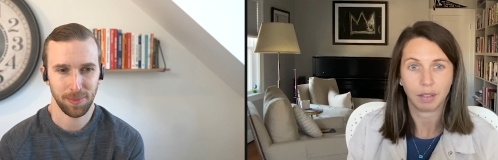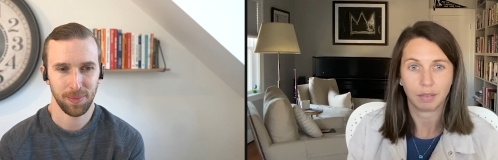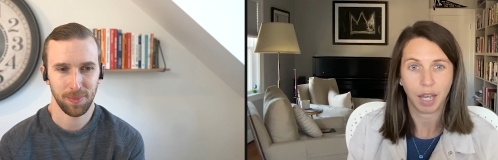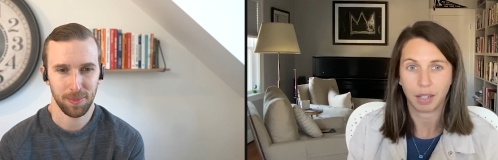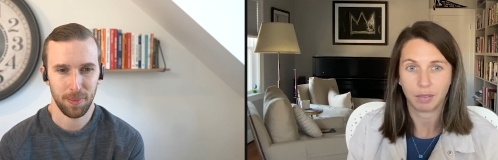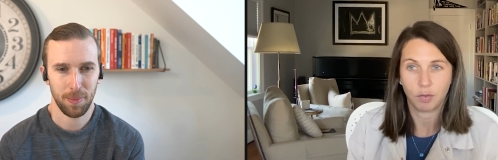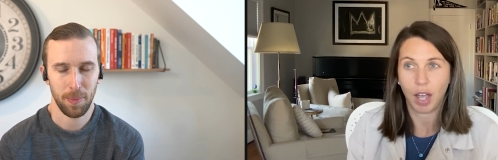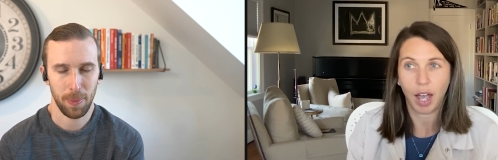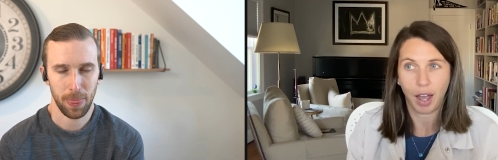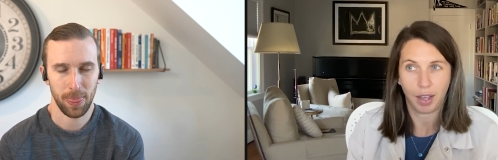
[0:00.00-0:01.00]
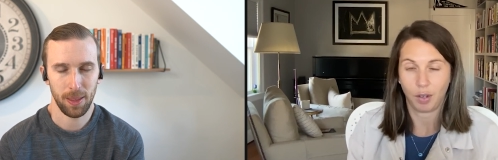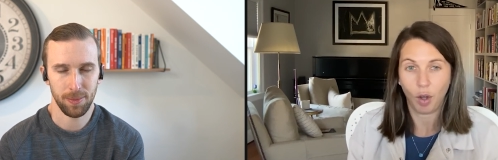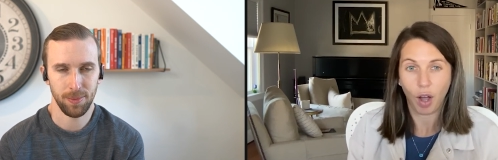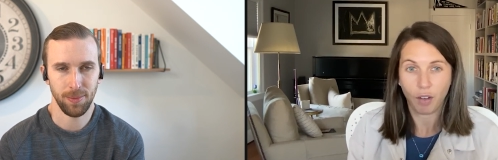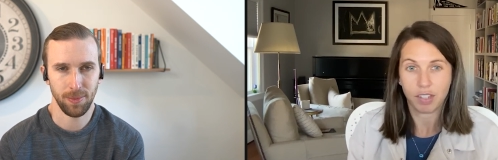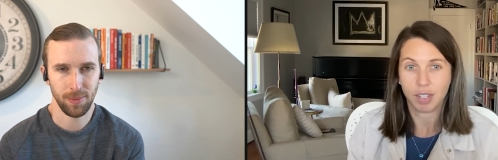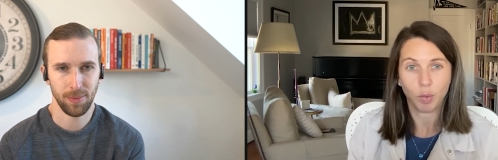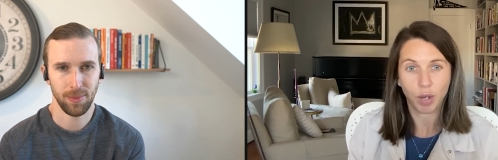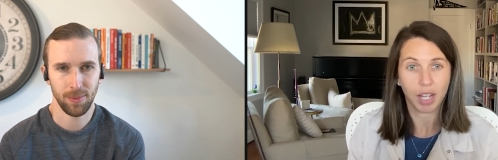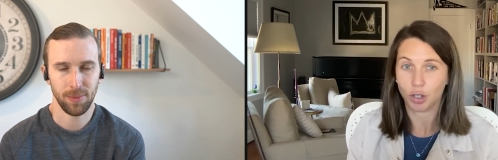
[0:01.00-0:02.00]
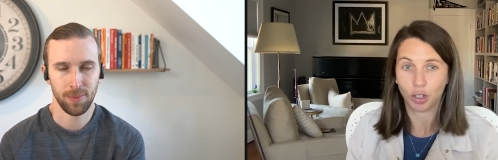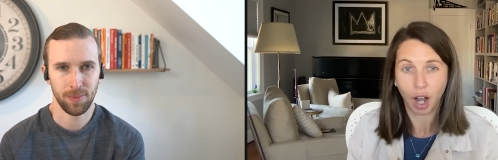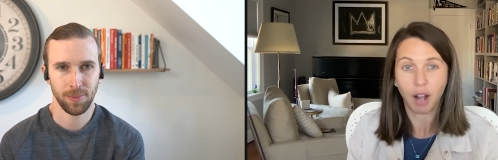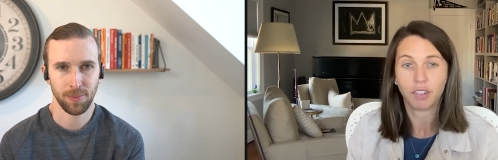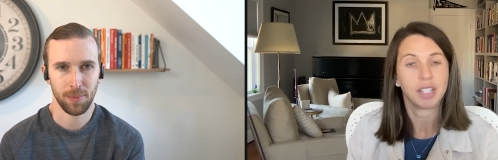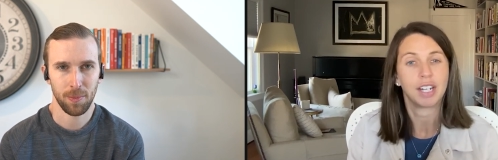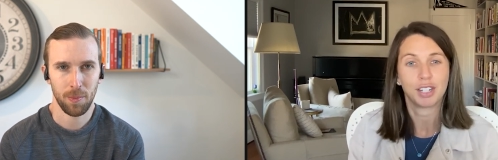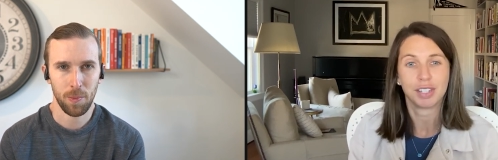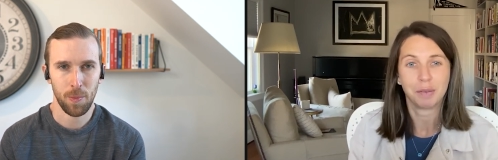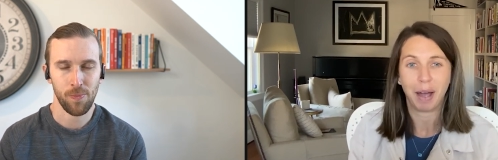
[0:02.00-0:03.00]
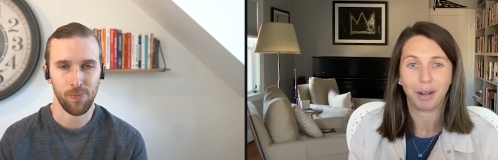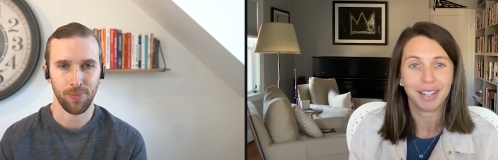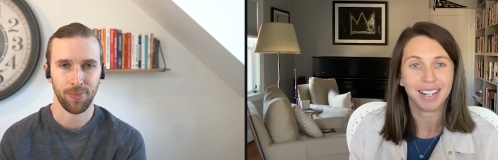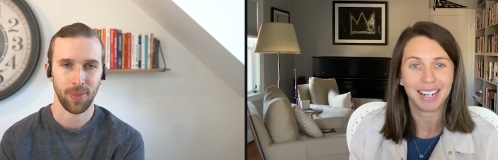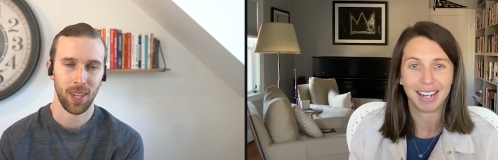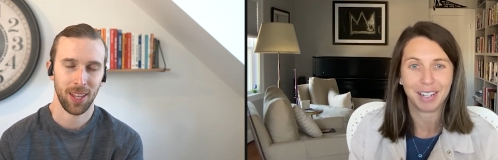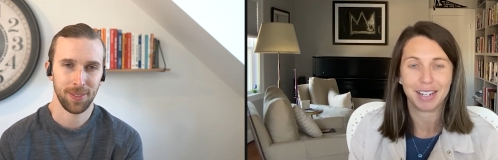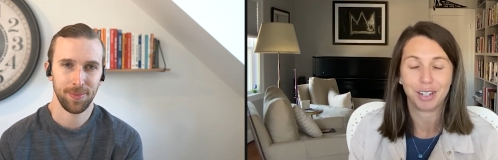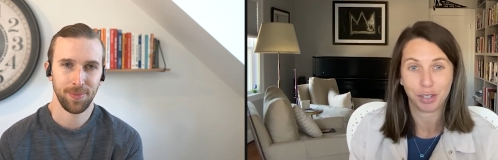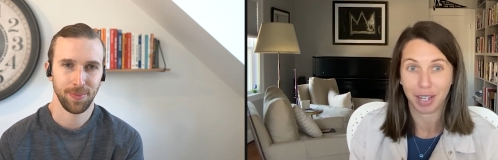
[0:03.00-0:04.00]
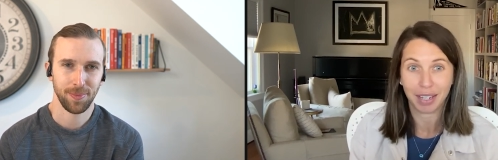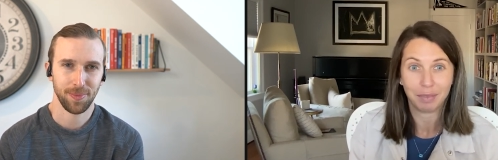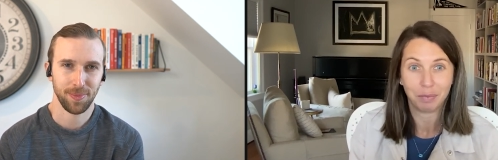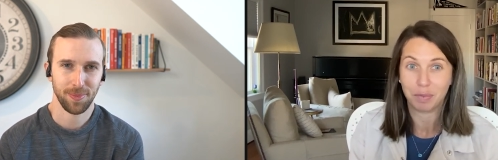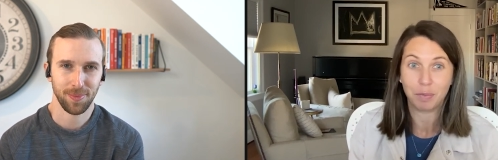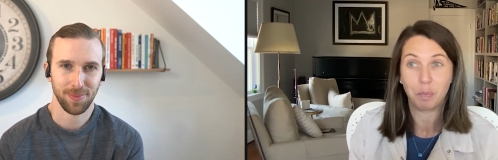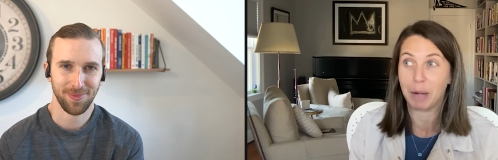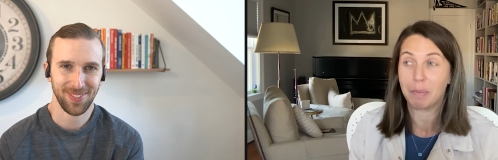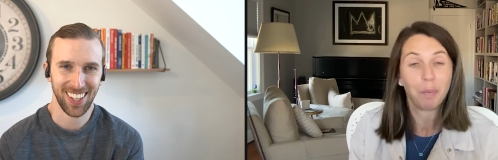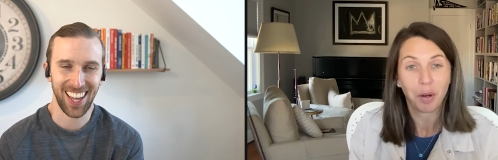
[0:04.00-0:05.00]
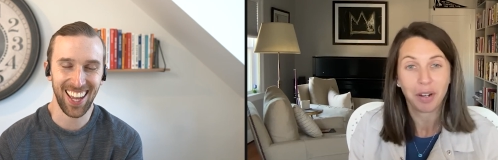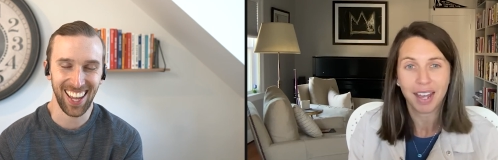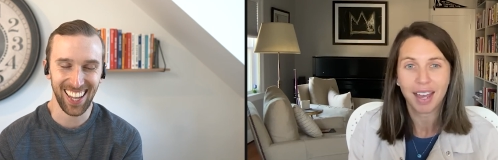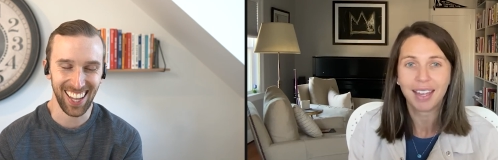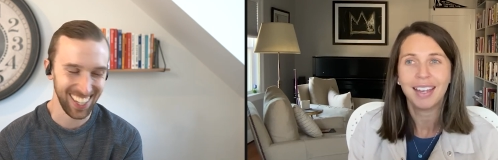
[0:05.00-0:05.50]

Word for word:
Speaker 1: Like obviously we had conversations about it. It didn't just like come up one day.